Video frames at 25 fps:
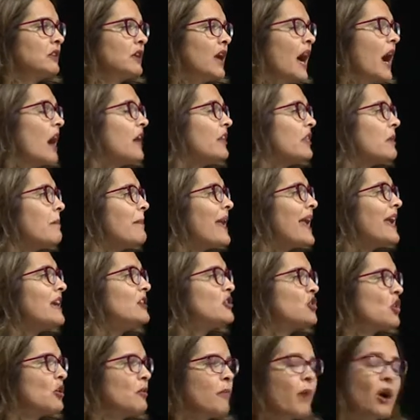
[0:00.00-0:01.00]
are the
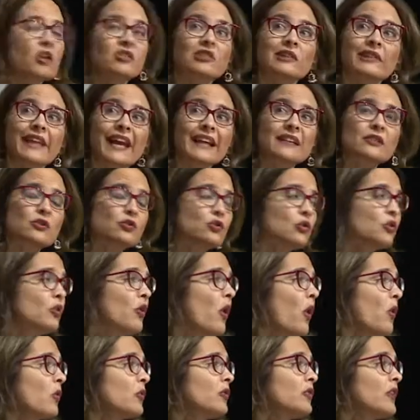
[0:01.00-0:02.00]
major bottlenecks to
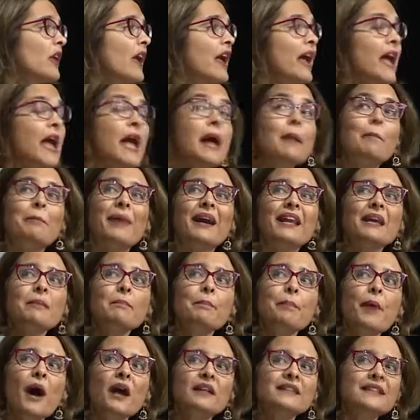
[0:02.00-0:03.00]
growth. But in
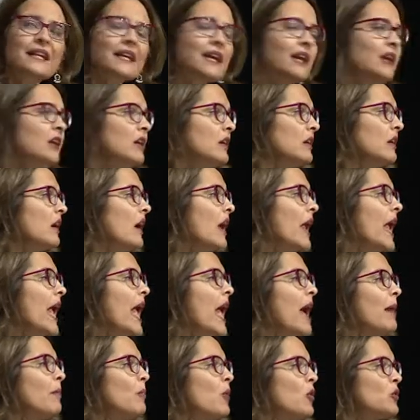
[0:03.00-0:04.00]
particular,
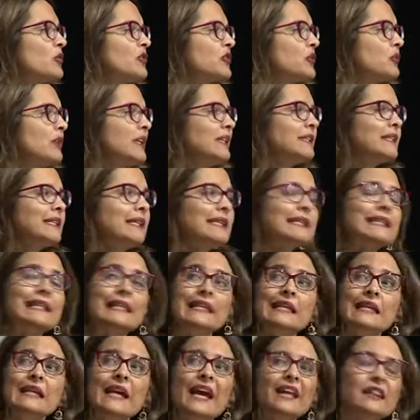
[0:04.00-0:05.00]
most
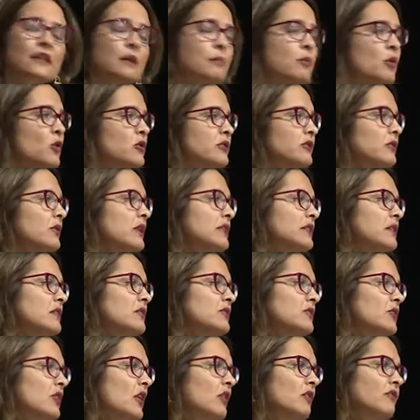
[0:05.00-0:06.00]
recently, and the most
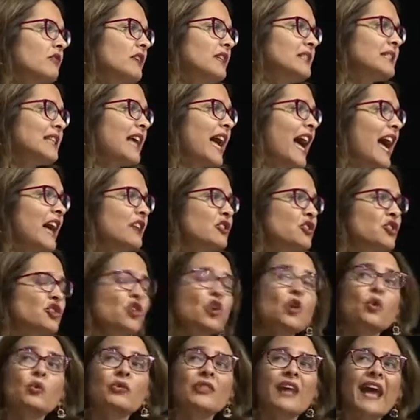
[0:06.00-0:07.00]
recent surveys has
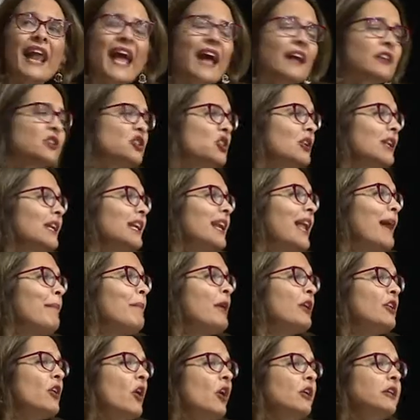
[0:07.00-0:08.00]
showed that actually
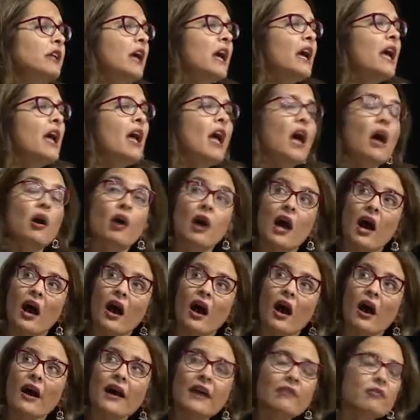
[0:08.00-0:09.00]
Lebanon
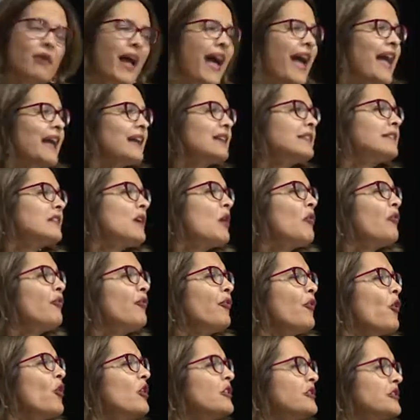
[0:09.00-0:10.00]
ranks
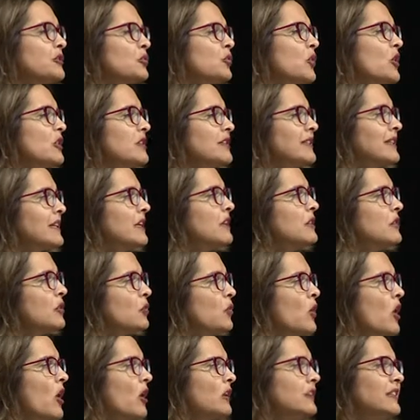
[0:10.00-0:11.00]
fourth worst in the
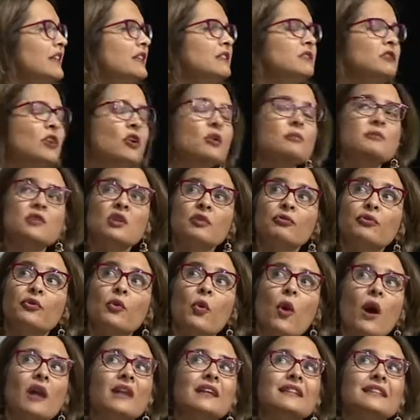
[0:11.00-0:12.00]
world in terms of
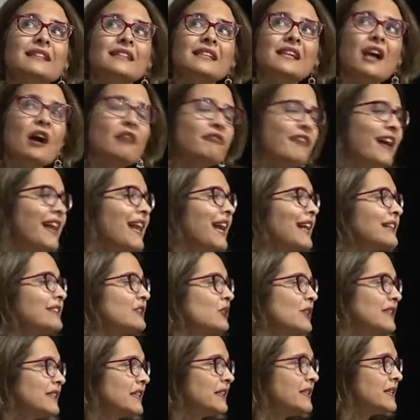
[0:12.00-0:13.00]
quality of
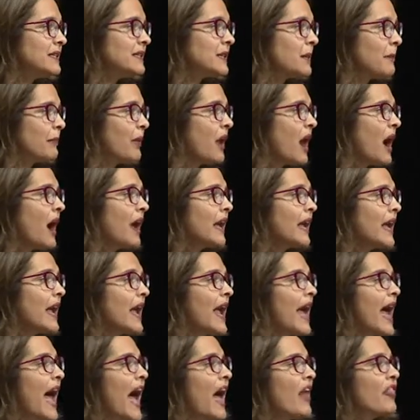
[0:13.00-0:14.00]
electricity supply.
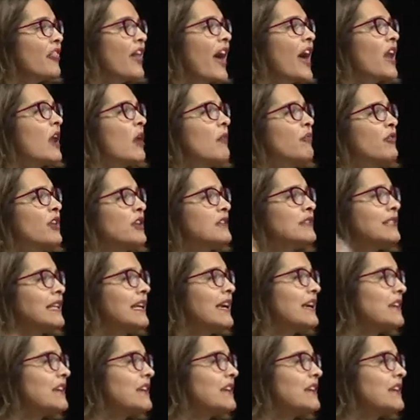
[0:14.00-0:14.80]
And that obviously